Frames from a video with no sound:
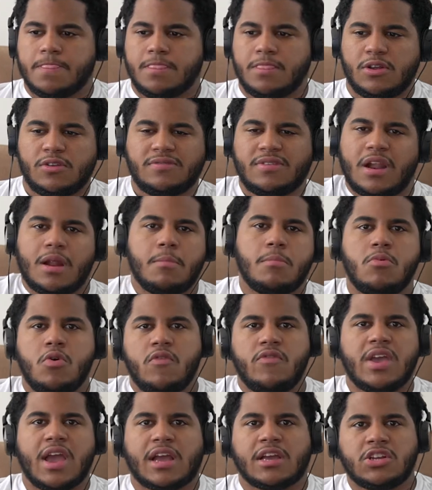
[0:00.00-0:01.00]
there's not a
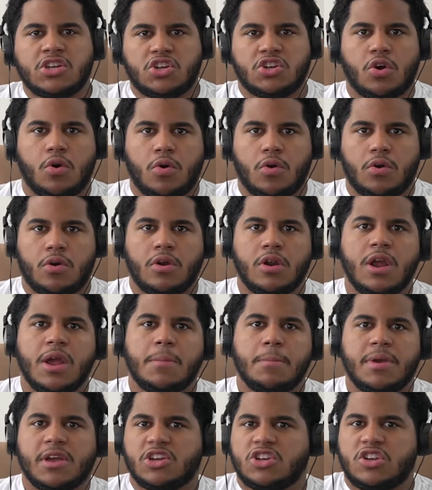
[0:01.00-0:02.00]
movie I can show her
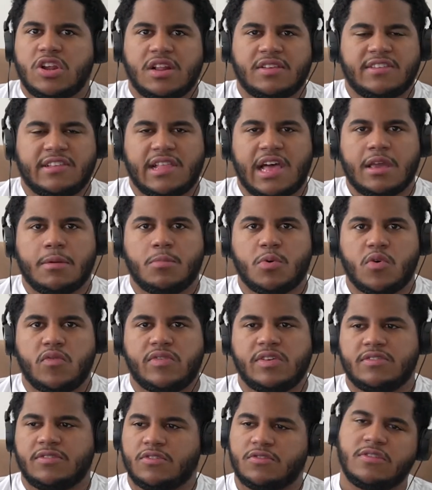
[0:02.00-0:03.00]
because she doesn't like
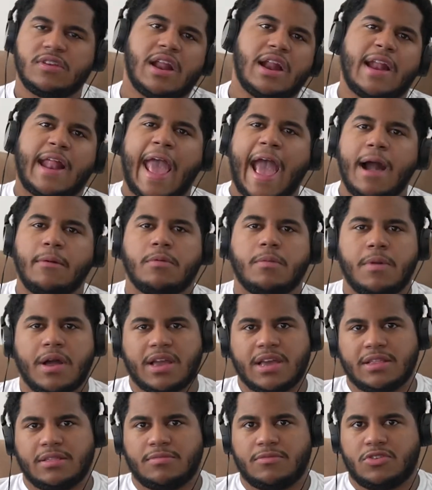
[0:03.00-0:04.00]
movies. There's not an album I
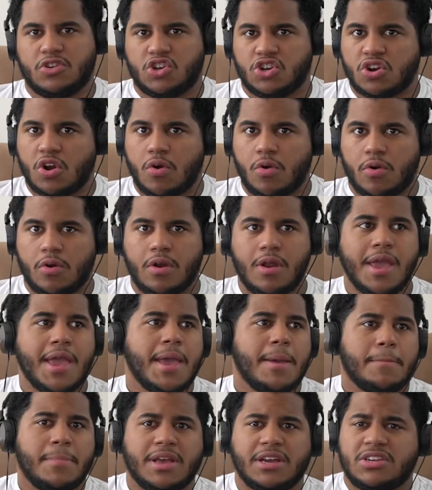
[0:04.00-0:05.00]
can show her
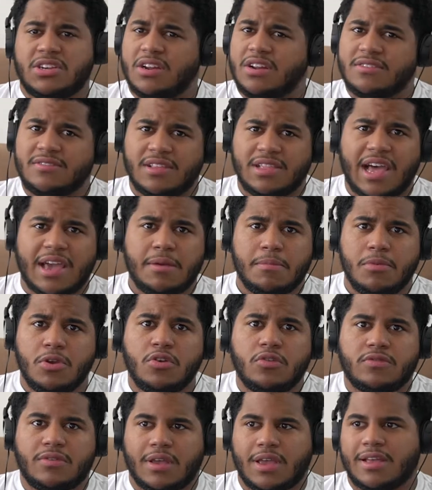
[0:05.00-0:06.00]
because she doesn't like
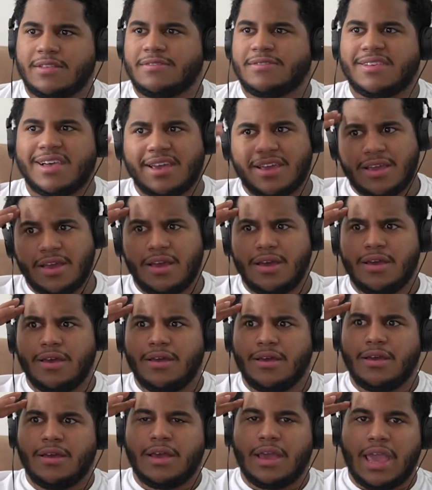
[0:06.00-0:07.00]
music. It's like,
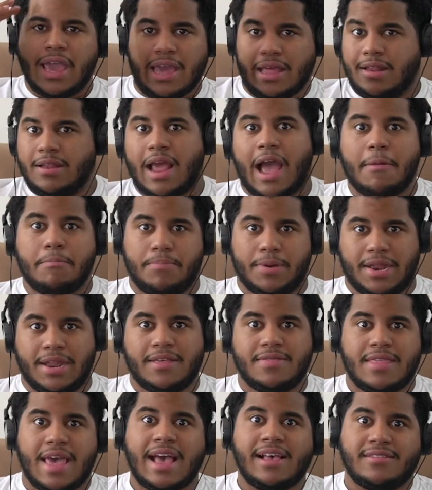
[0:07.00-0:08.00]
I've been
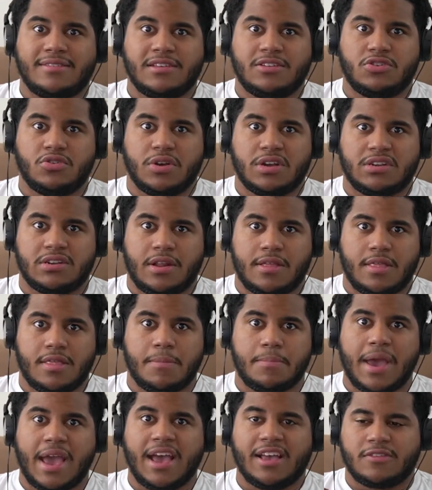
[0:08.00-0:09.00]
in that situation in
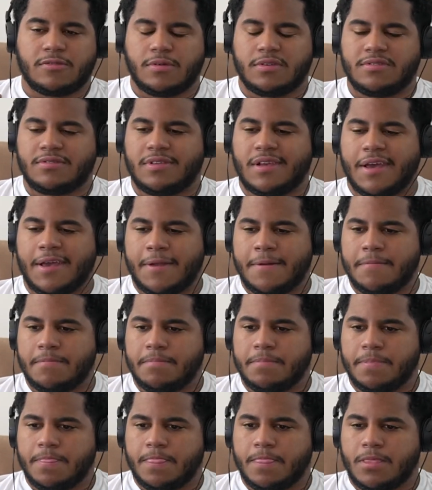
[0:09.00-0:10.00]
the past where it's like,
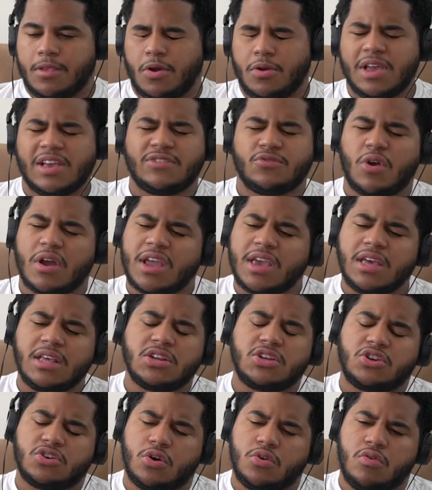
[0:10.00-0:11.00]
okay, so I
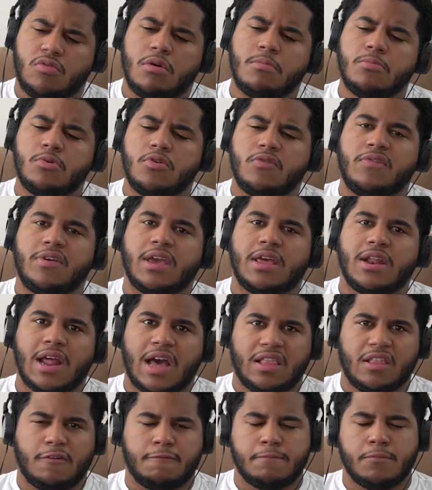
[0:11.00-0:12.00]
can't show you a movie and
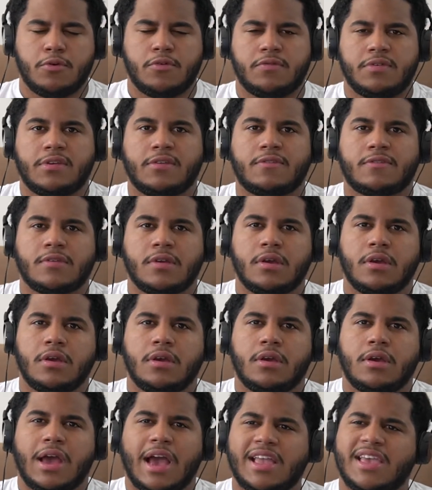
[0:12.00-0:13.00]
I love movies.
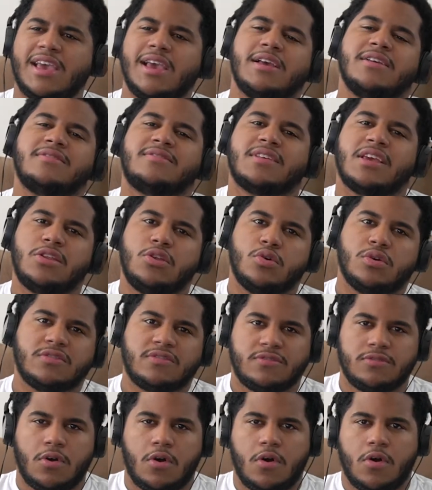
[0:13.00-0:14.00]
I can't send you a
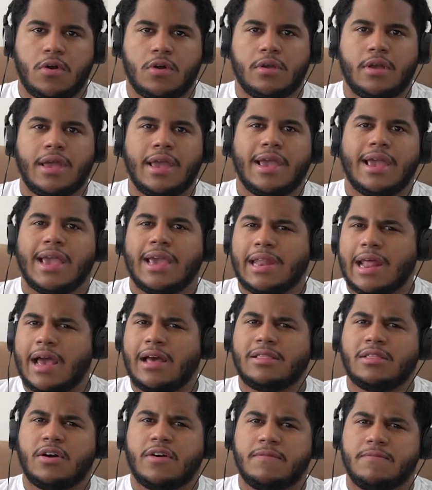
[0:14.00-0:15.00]
song and
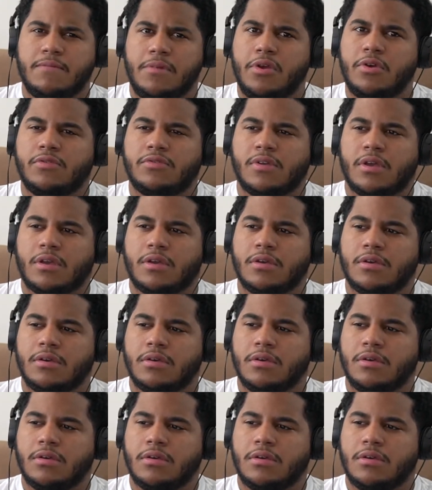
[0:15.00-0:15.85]
I love music.